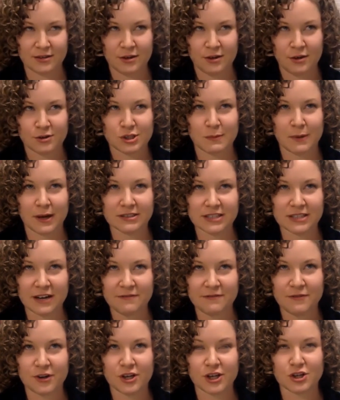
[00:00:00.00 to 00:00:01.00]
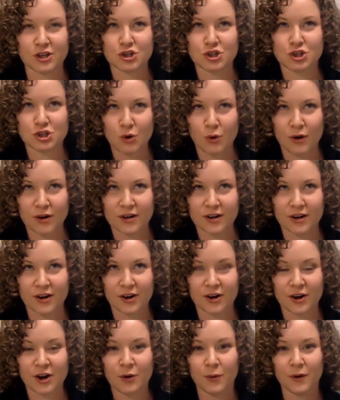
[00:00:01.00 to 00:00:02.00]
So my left foot is
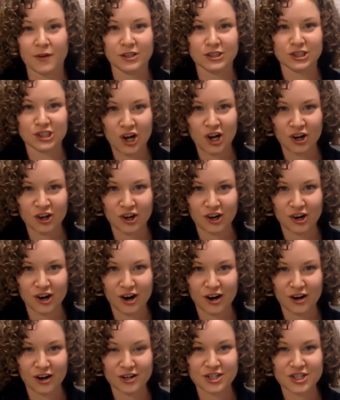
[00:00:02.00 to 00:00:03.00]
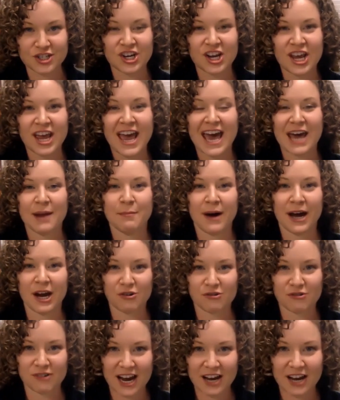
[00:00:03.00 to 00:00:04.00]
shorter with a longer arch, and my
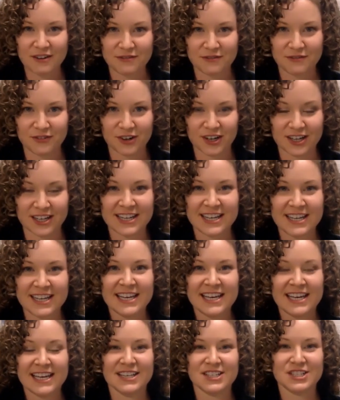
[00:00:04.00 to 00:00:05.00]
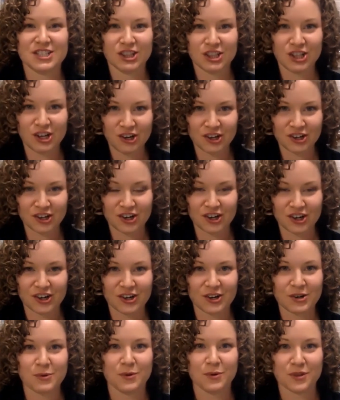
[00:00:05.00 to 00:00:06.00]
right foot is
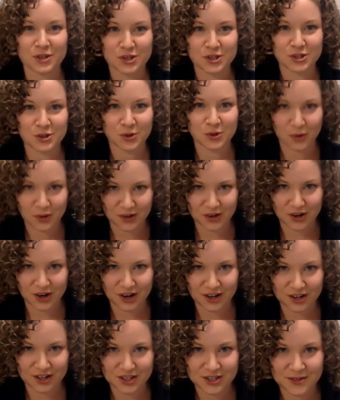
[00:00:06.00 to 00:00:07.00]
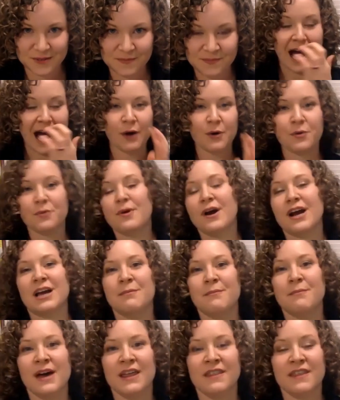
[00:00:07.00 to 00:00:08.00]
longer with a shorter arch. I would
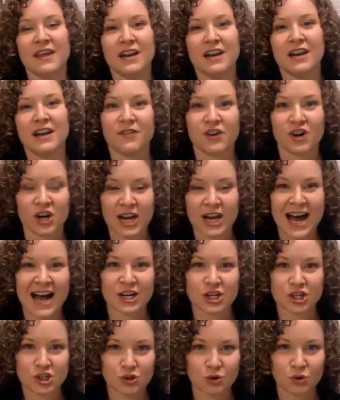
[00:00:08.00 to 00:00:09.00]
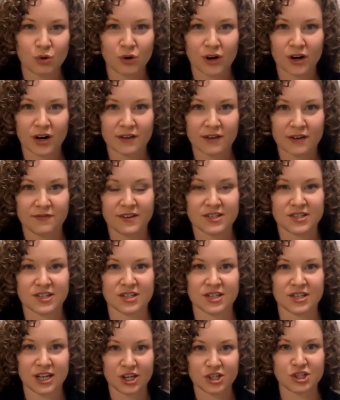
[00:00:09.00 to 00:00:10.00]
recommend that if you're not sure if this is
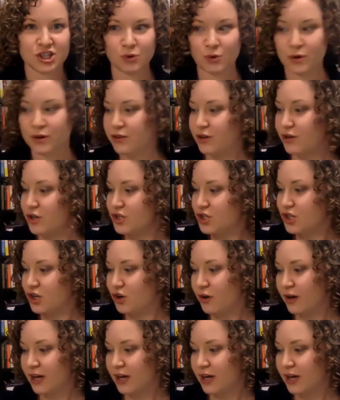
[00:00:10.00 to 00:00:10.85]
an issue with your shoe,